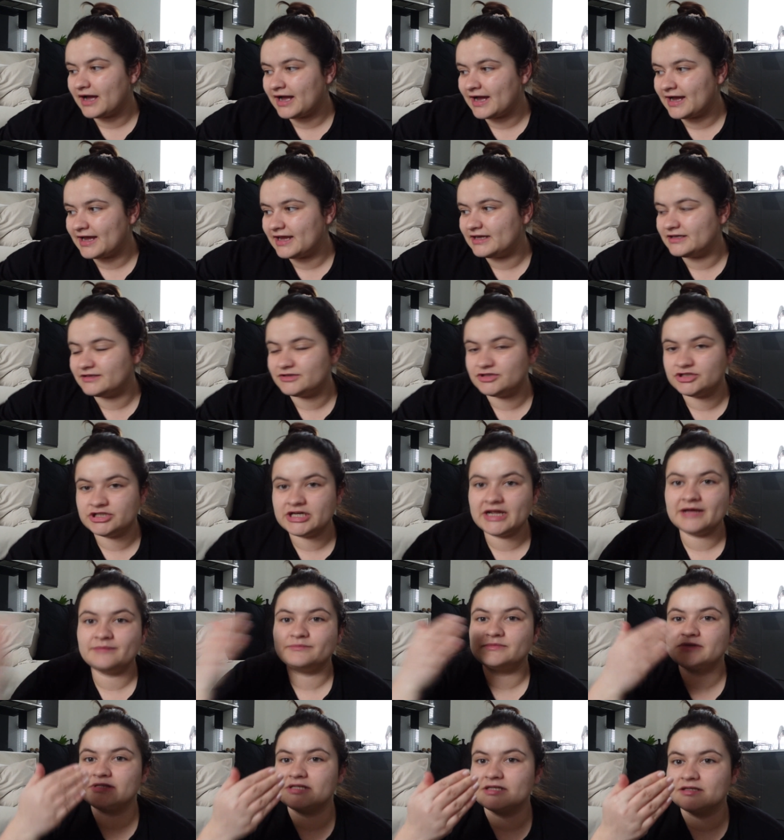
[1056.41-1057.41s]
I
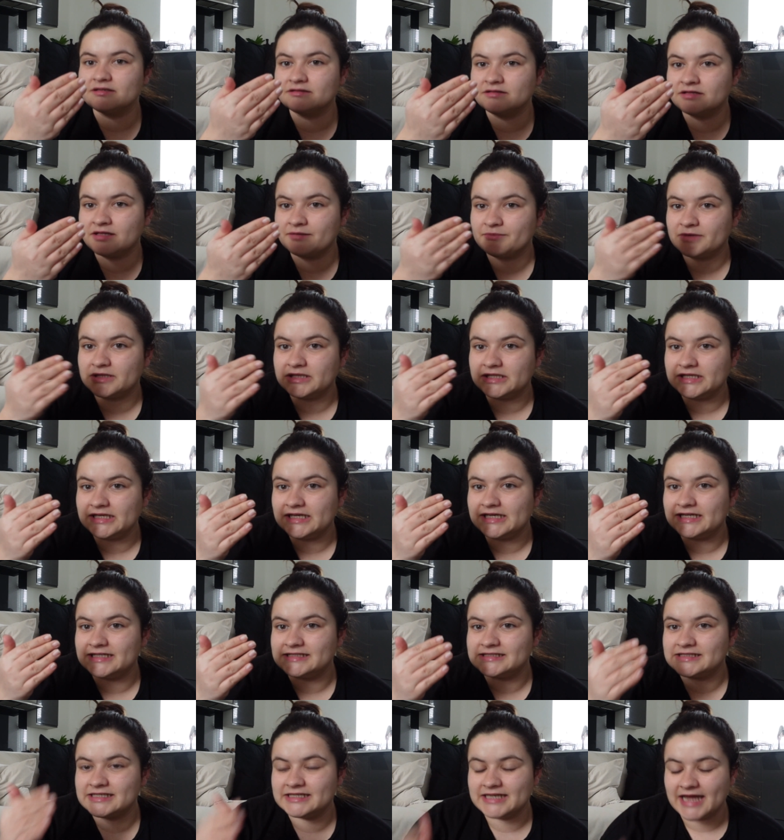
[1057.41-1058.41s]
chipped them clean
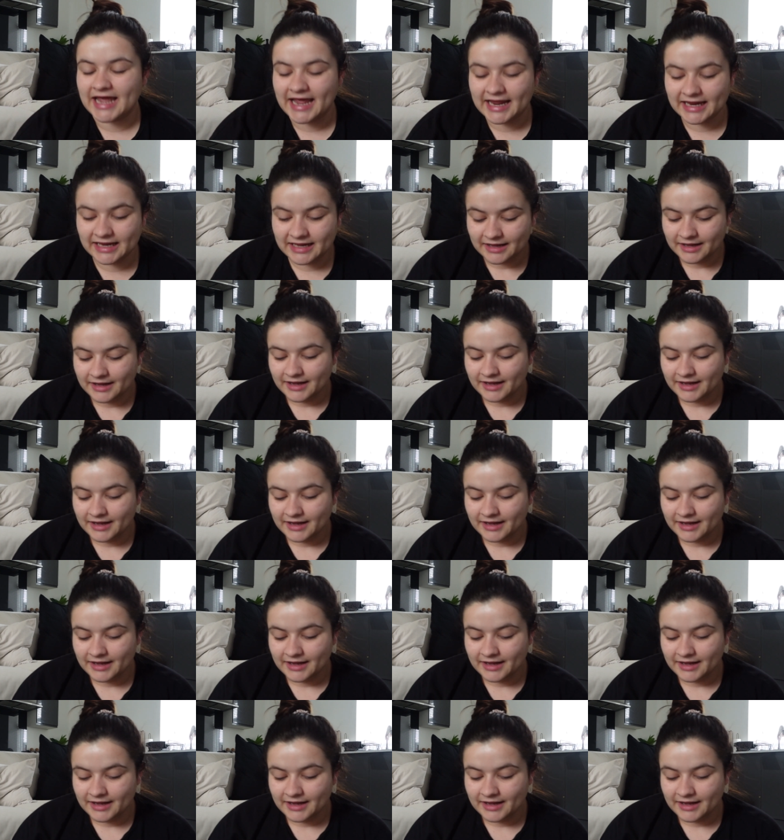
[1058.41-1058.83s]
in today